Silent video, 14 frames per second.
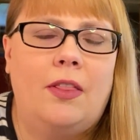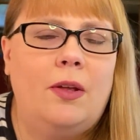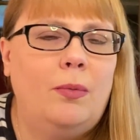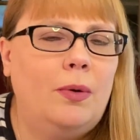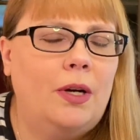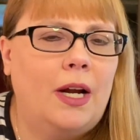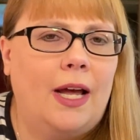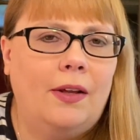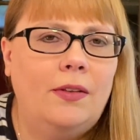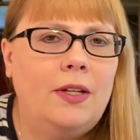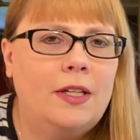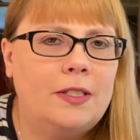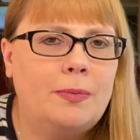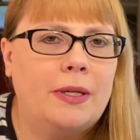They were on
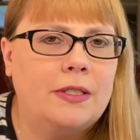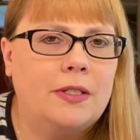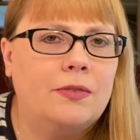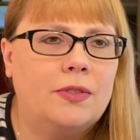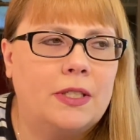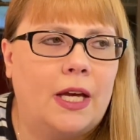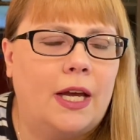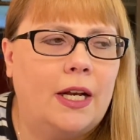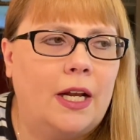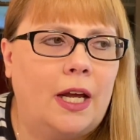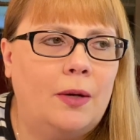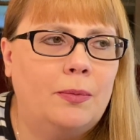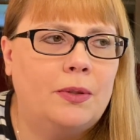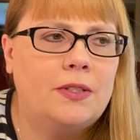the expensive side,
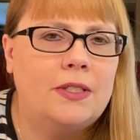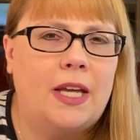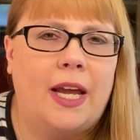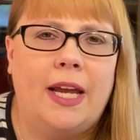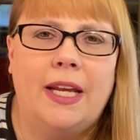I will say.